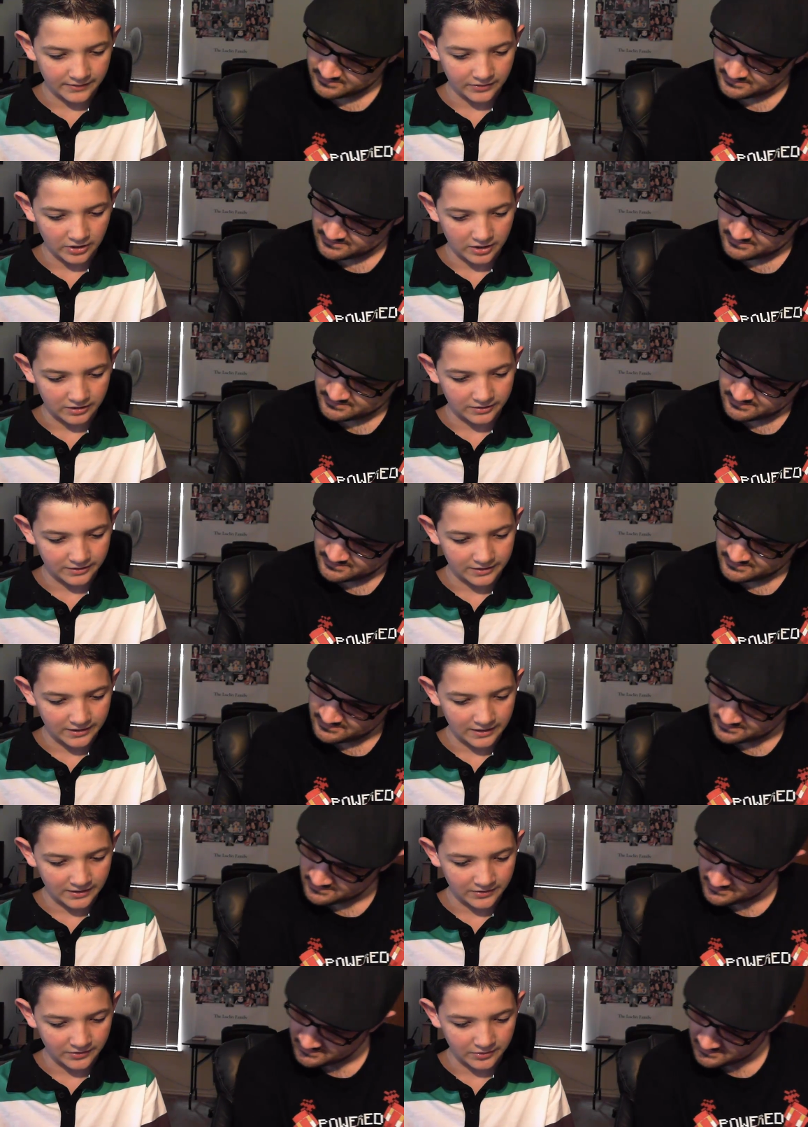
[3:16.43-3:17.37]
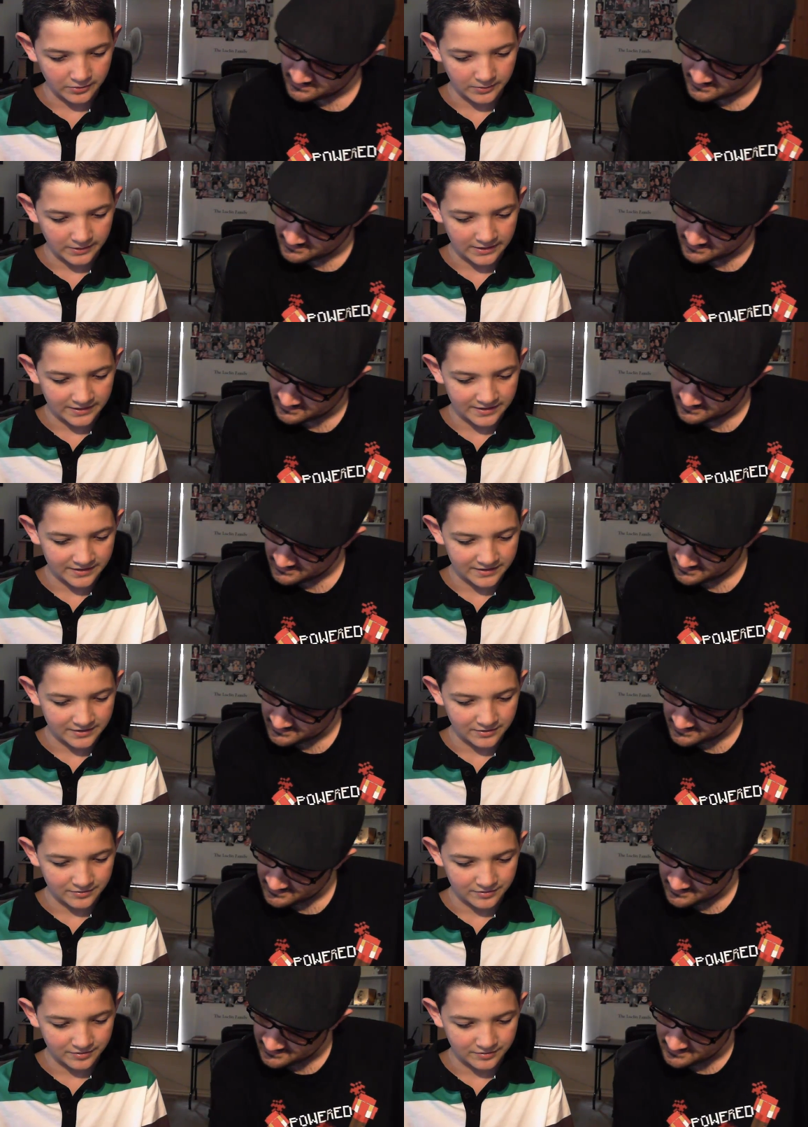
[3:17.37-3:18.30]
Speaker 1: Luclin and Little Ethan
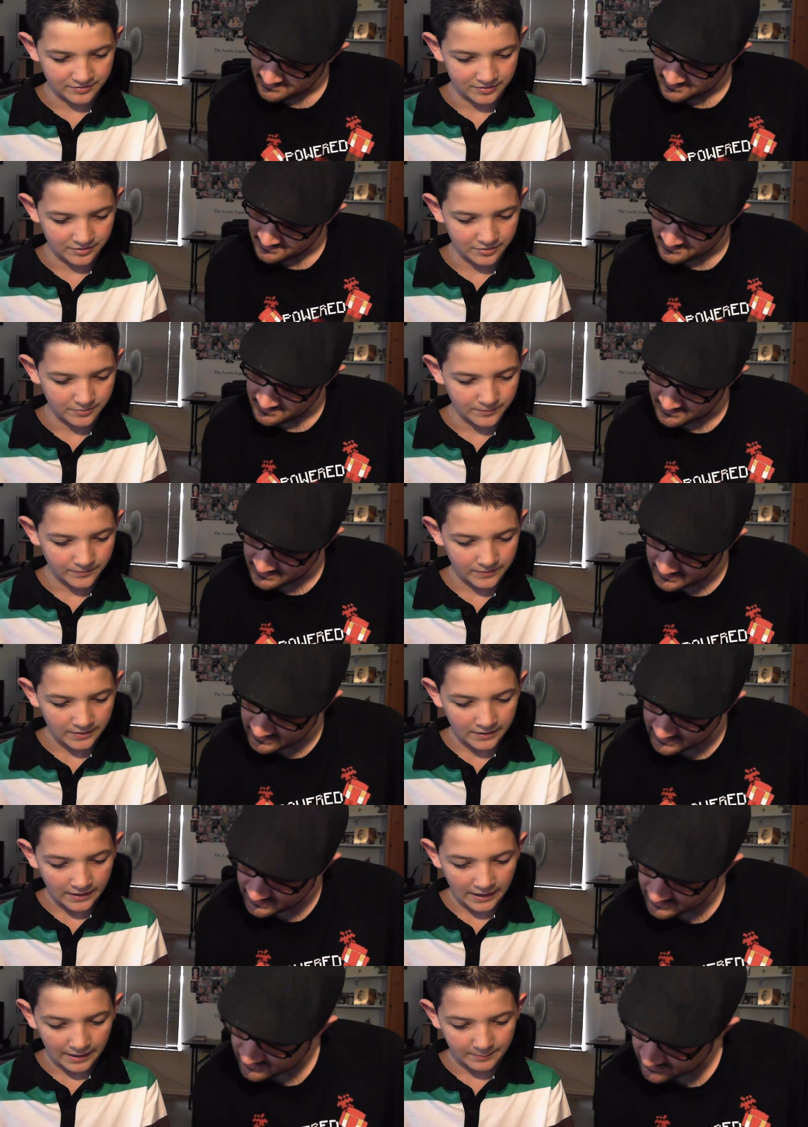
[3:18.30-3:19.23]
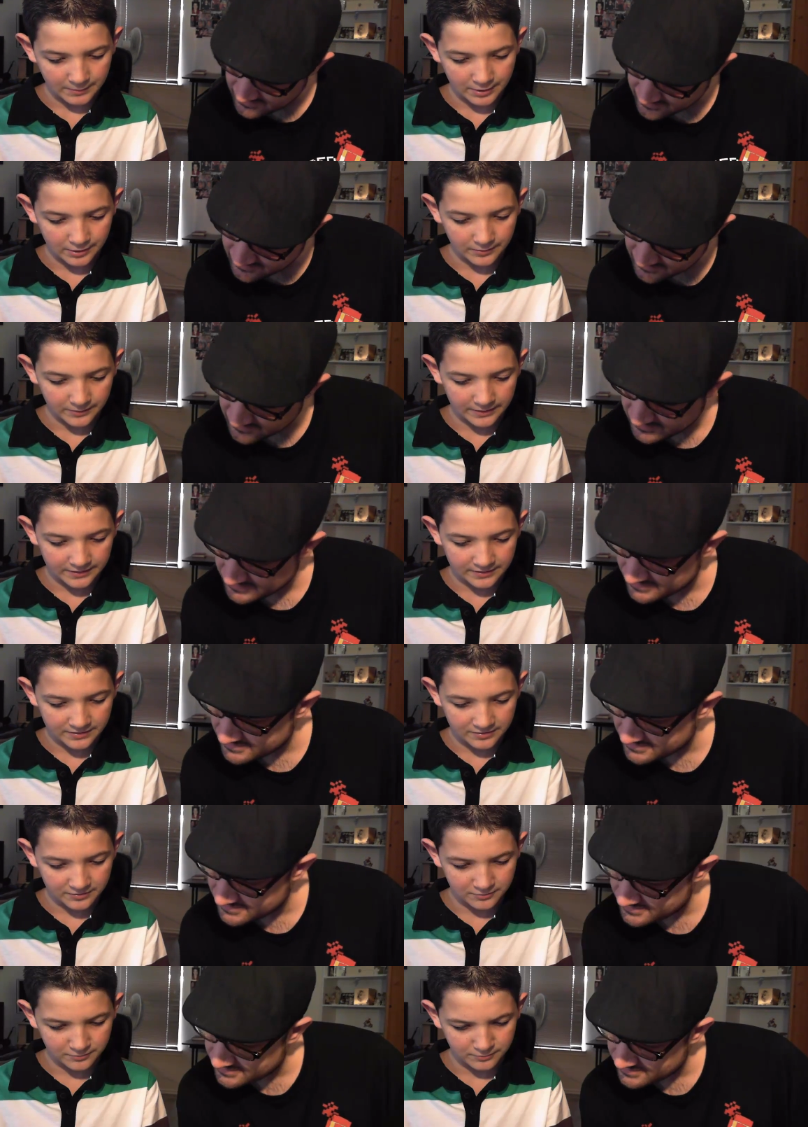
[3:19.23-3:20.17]
000. I'm going
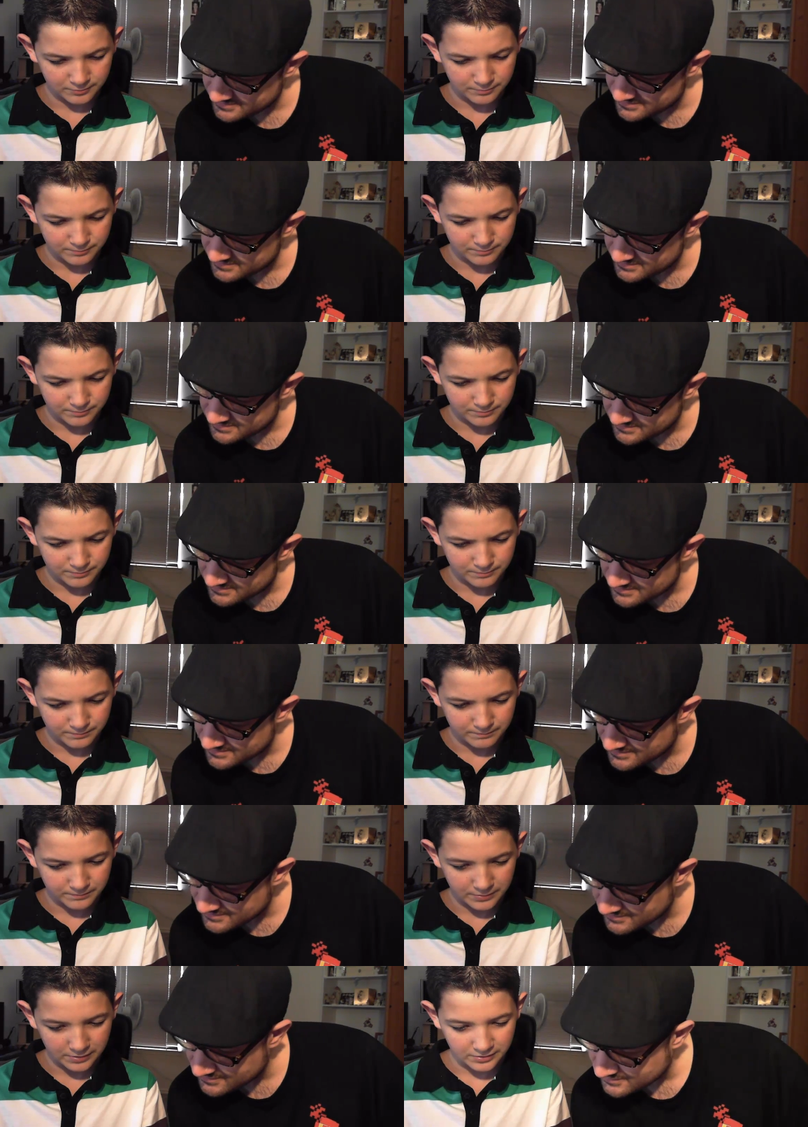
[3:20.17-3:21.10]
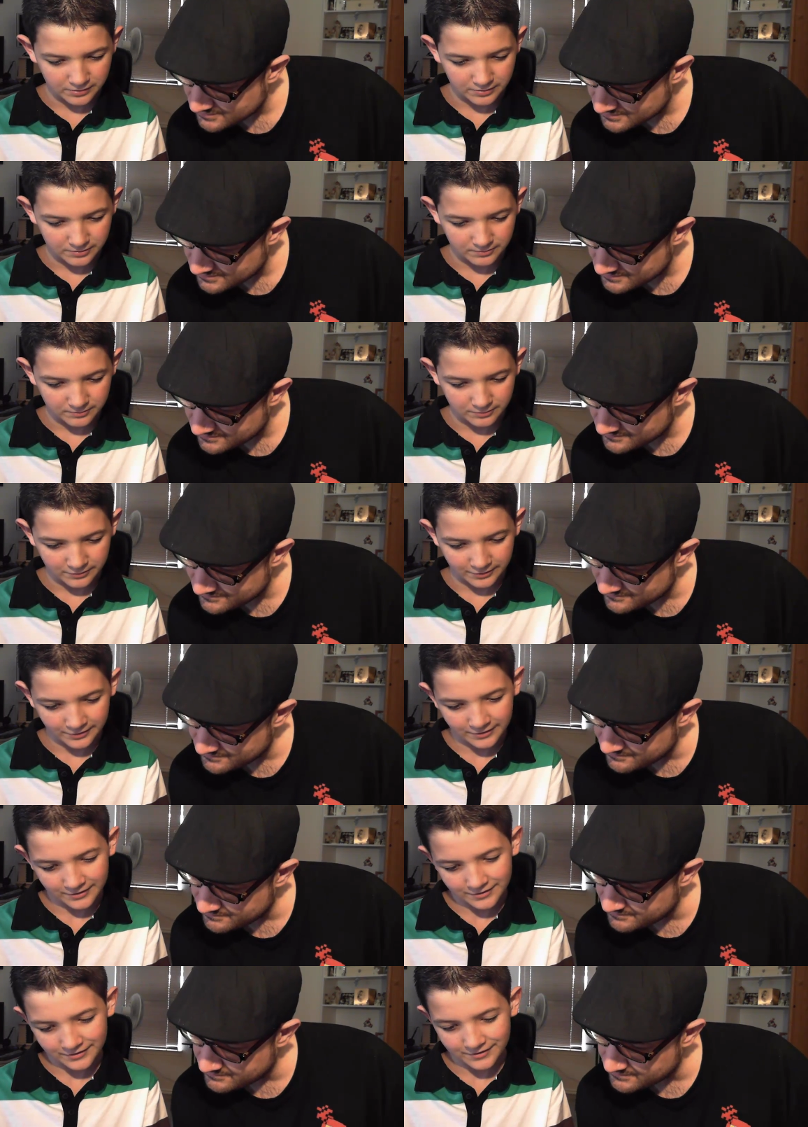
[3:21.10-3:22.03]
to.
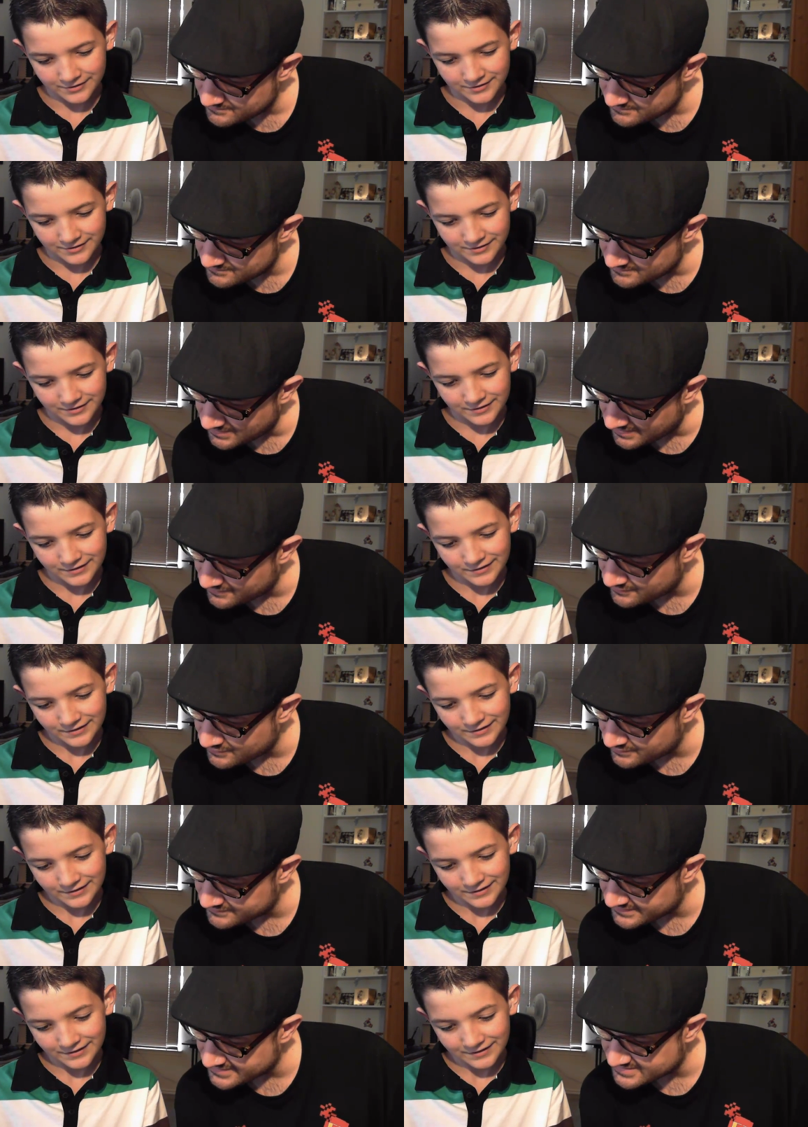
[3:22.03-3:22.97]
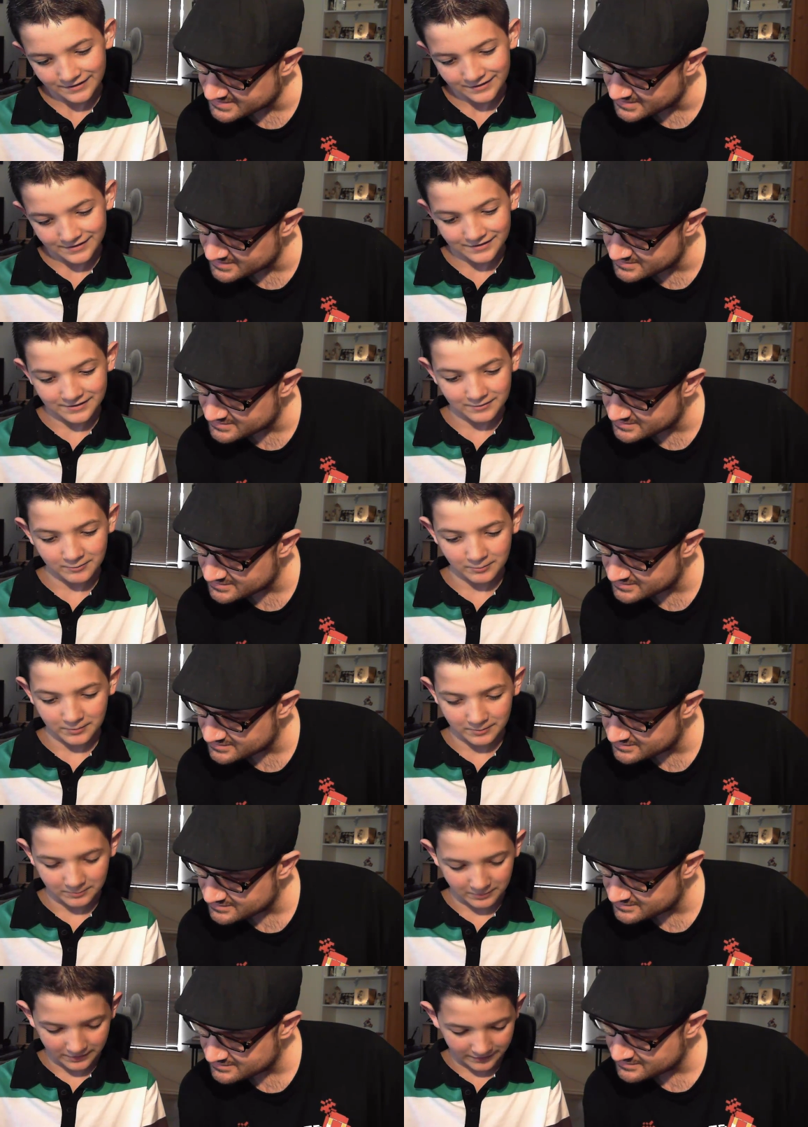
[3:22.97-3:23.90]
Uh,
Speaker 2: I don't know what that says.
Speaker 1: Wh
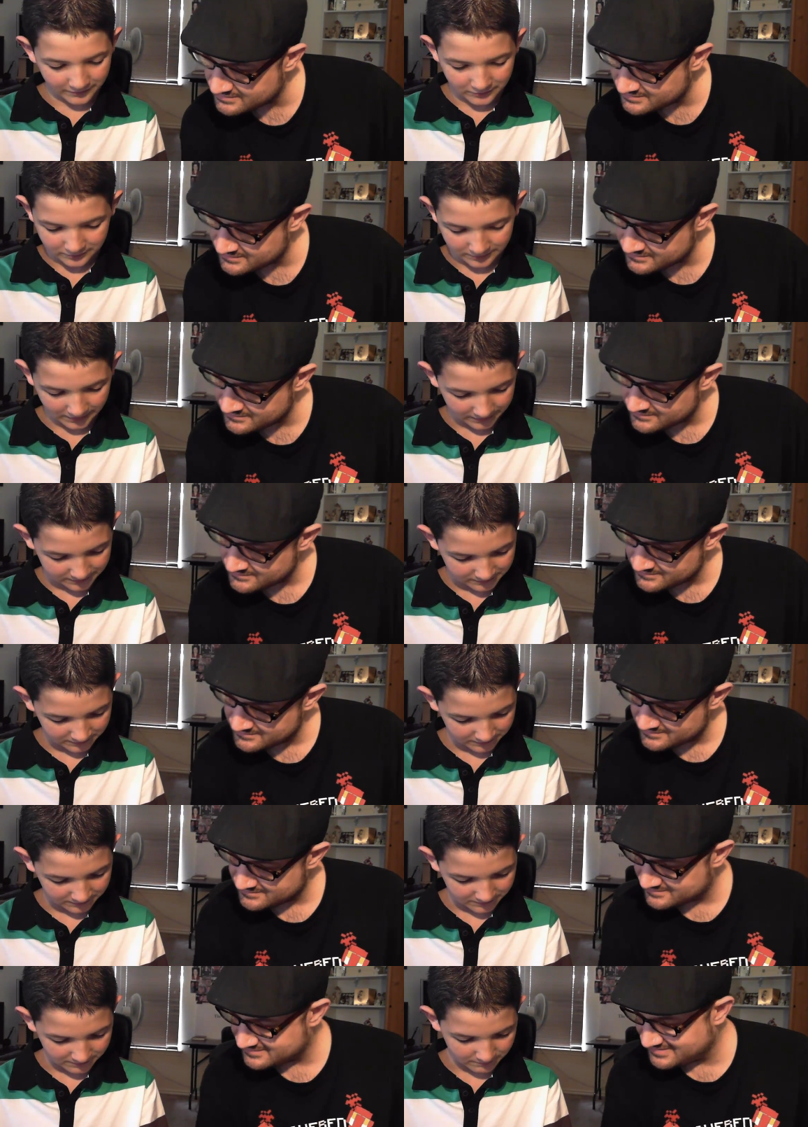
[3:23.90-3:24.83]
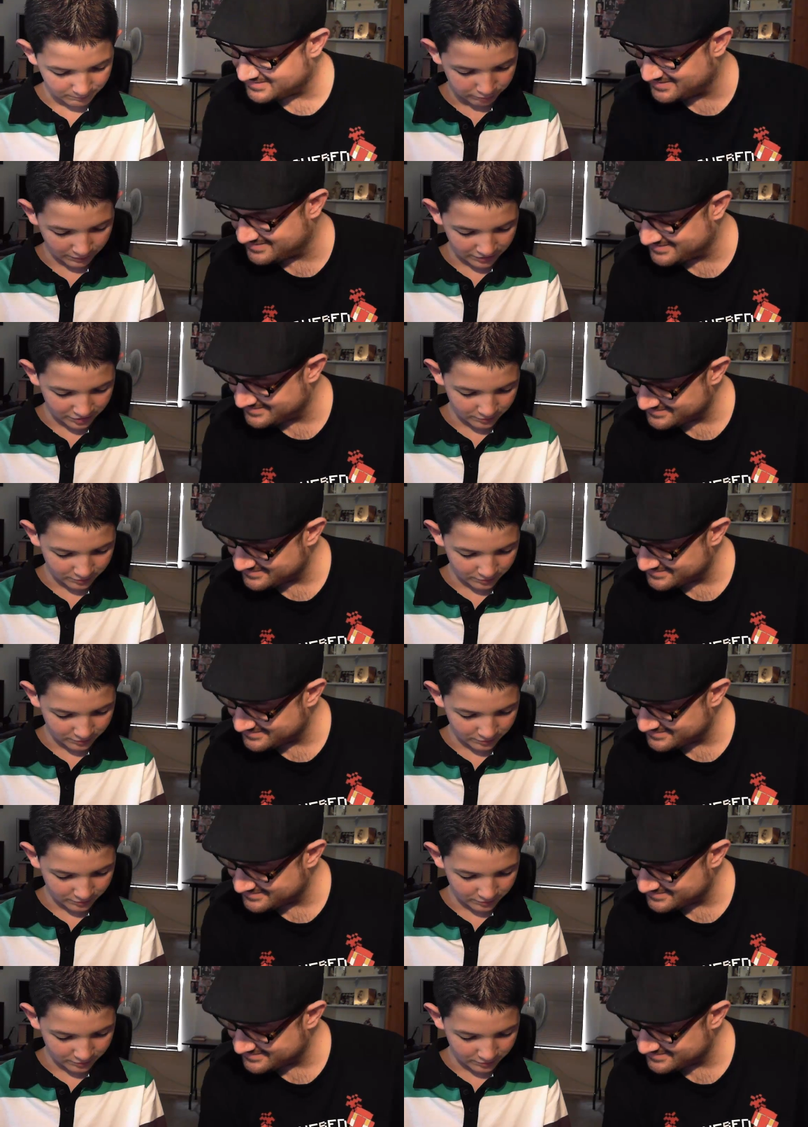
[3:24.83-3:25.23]
whatever that says. Pressure